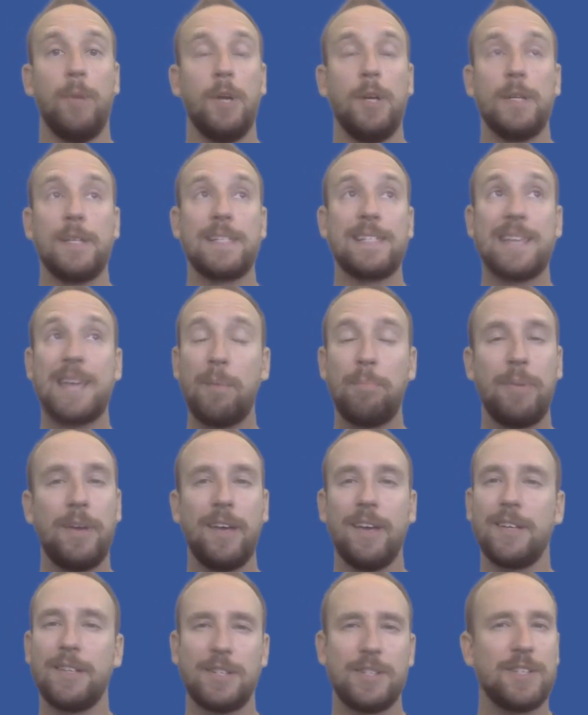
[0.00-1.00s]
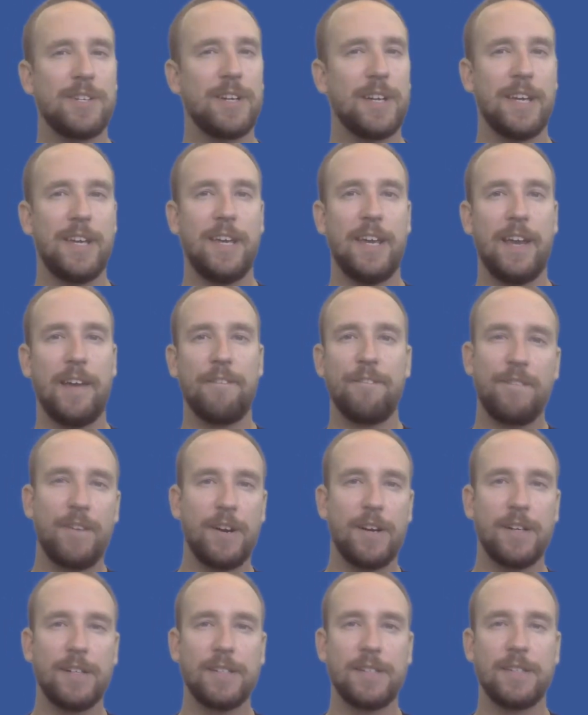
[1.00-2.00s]
Skipping is tricky at
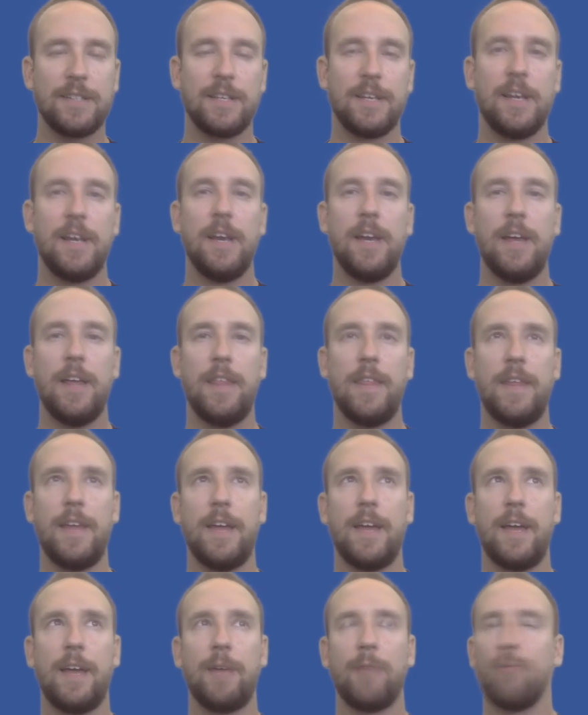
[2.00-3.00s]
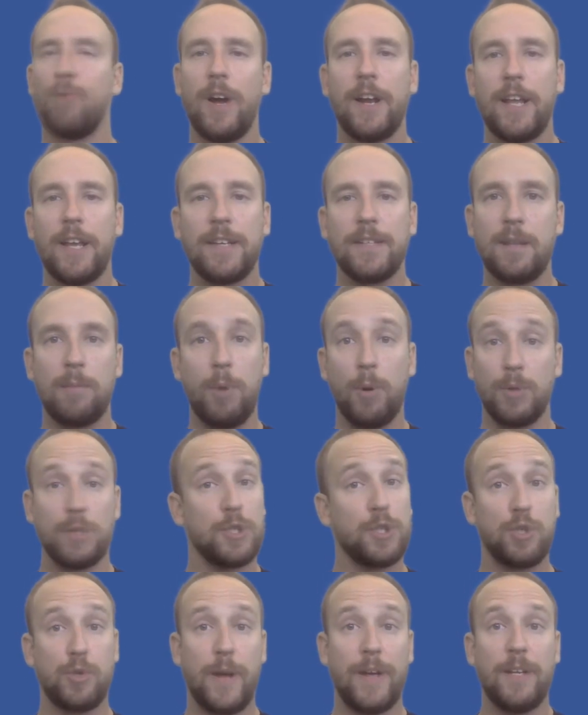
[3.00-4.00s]
first, then running is the most
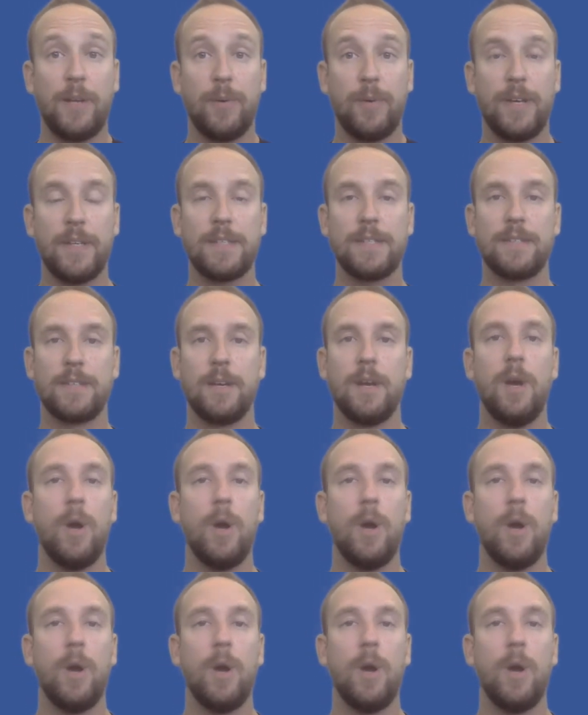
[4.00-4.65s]
strenuous.